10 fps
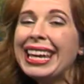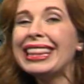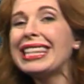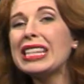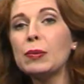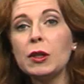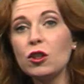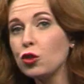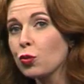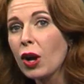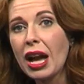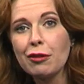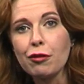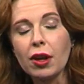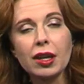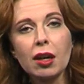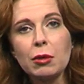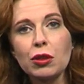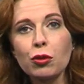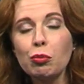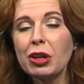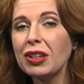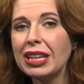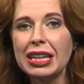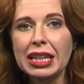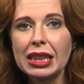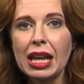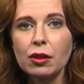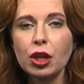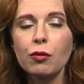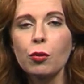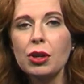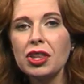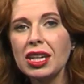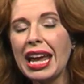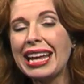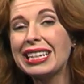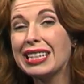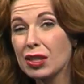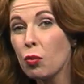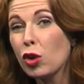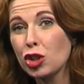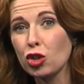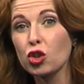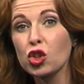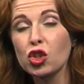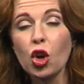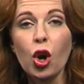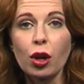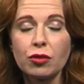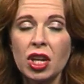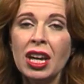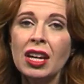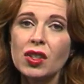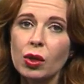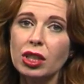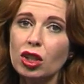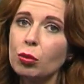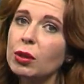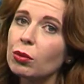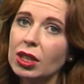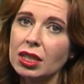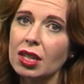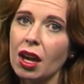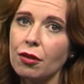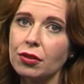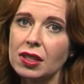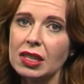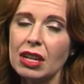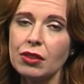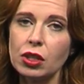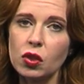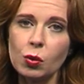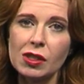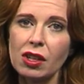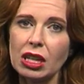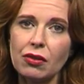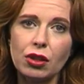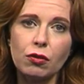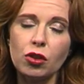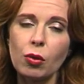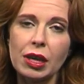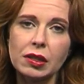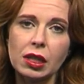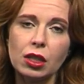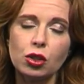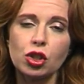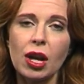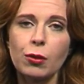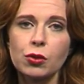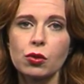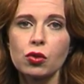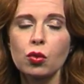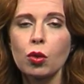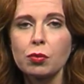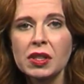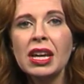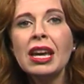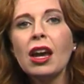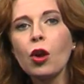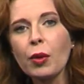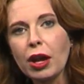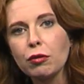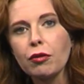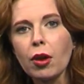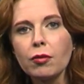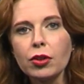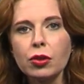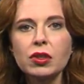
This has been a dry front coming through, barely any cloud cover with it, and it's moisture starved. So I think it'll be really tough this evening to squeeze out even a few isolated showers or storms around Farmville